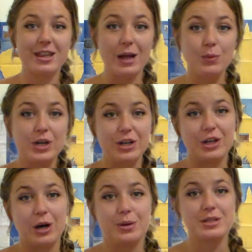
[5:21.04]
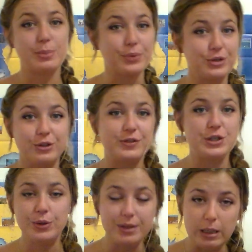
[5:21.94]
Then we're going to go on to proof.
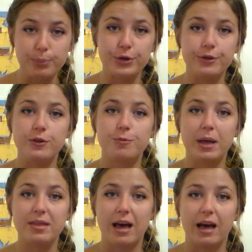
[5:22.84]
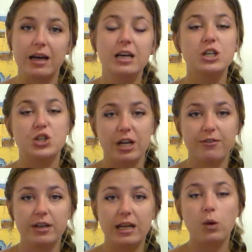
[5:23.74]
Do you need proof you've been there?
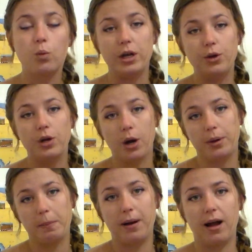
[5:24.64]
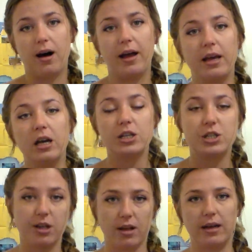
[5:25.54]
Generally, when you go and apply
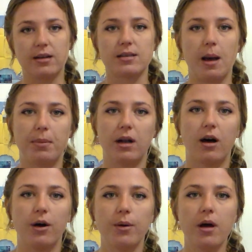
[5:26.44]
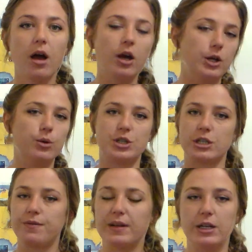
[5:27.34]
to the link down below, you'll
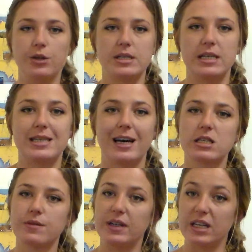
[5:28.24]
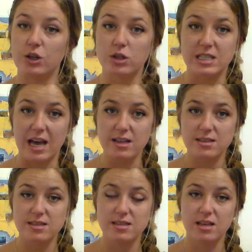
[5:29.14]
just fill in your details, fill in your
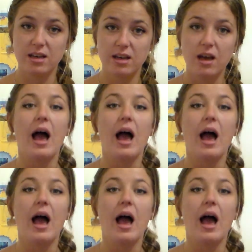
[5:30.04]
dates,